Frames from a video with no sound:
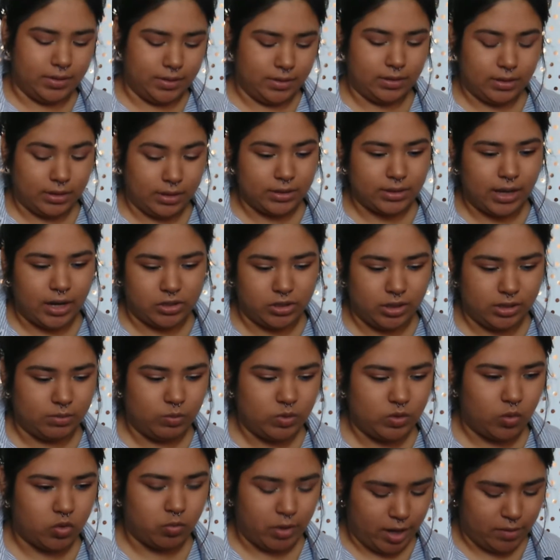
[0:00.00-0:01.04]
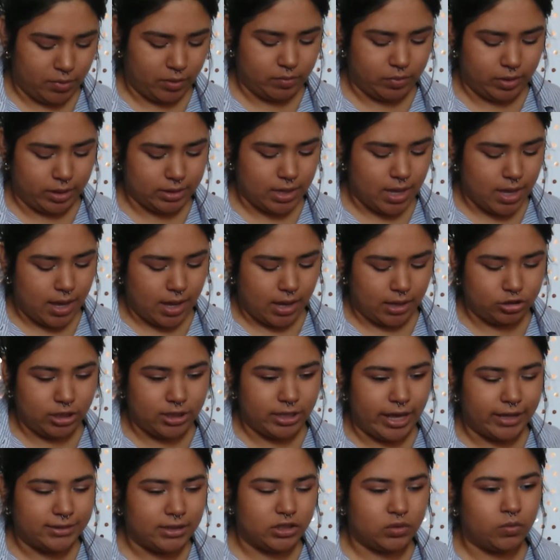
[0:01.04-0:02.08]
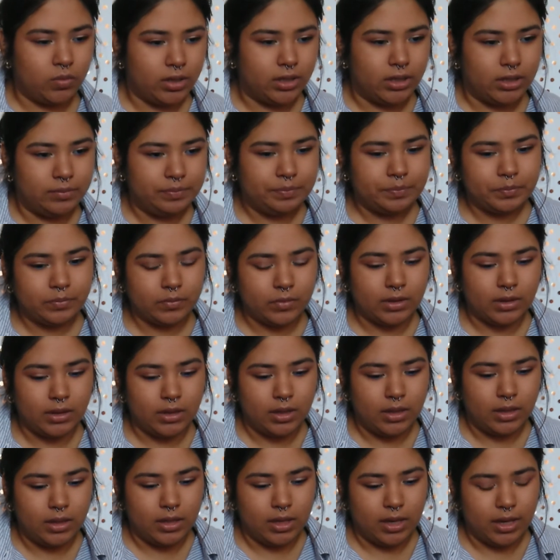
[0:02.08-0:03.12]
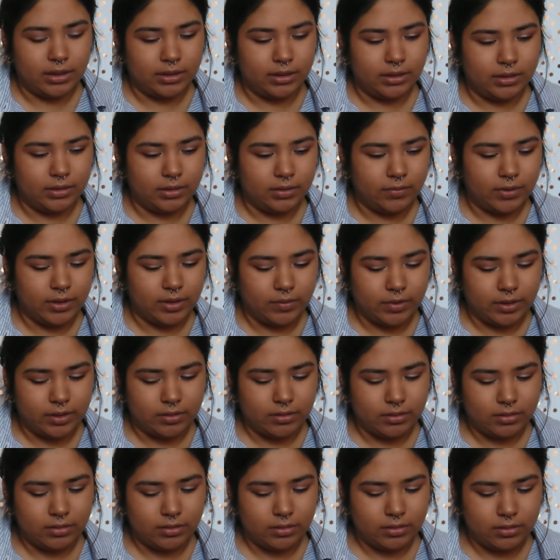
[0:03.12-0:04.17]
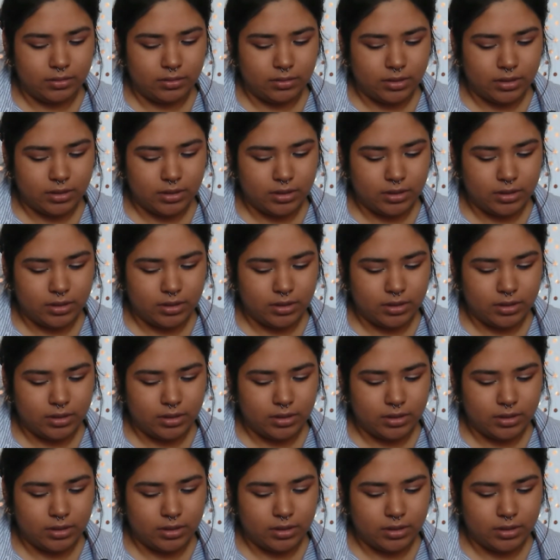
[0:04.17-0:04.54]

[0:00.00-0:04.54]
the Wet n Wild Ultimate Brown Mascara to set our eyebrows in place.